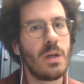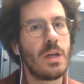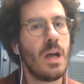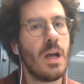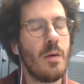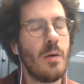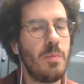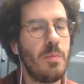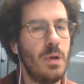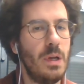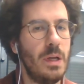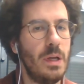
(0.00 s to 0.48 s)

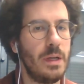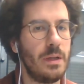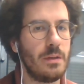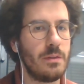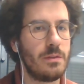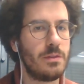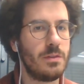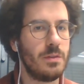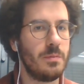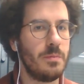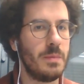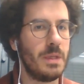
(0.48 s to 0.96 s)

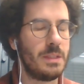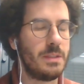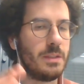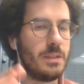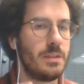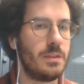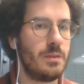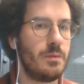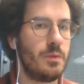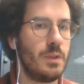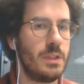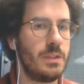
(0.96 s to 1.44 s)
coupling
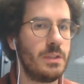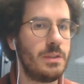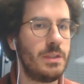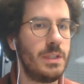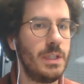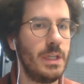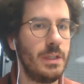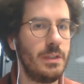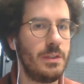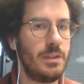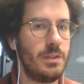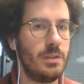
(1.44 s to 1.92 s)
somatic
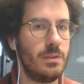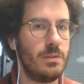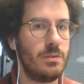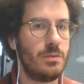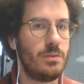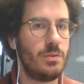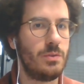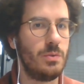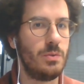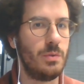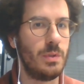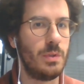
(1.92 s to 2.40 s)
differentiation
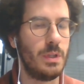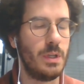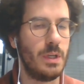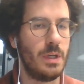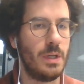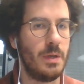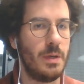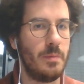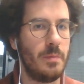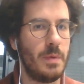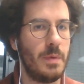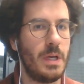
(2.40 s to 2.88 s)
to the